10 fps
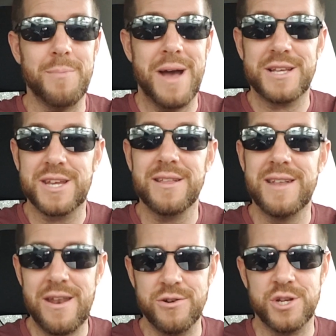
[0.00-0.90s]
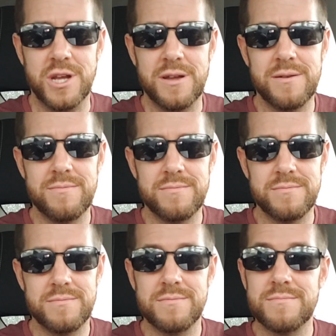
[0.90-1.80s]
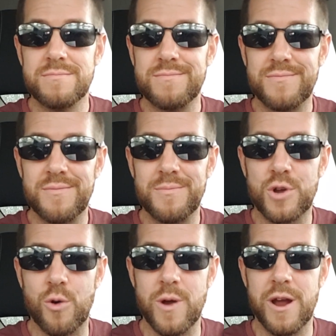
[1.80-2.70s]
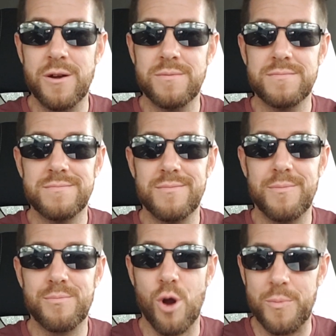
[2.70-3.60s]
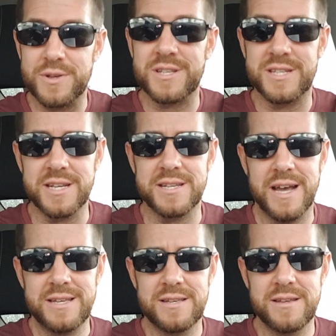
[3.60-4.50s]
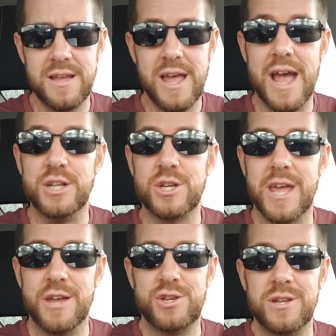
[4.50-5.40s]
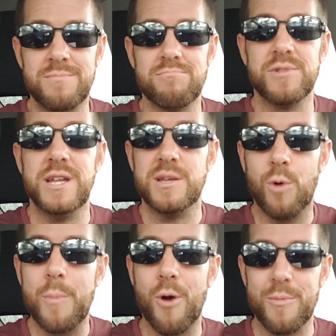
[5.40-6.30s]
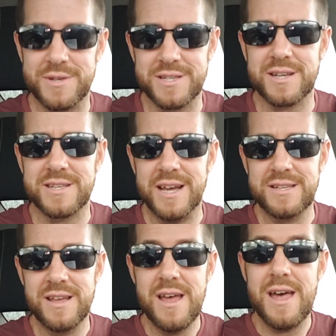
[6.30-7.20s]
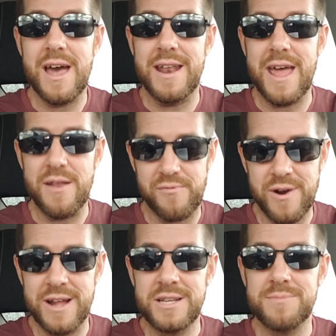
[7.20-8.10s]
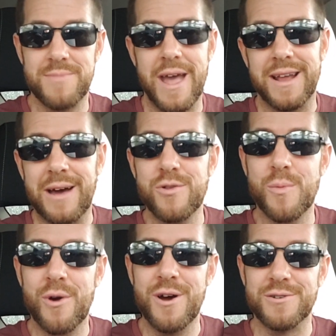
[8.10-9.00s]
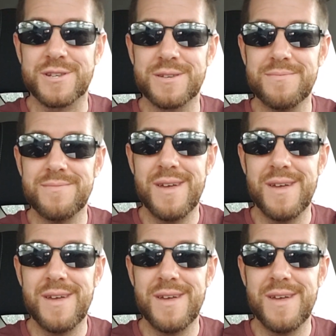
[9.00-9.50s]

masculine energy. career, purpose and success, education, leading to more purpose and success, and friends, hanging out with your bros.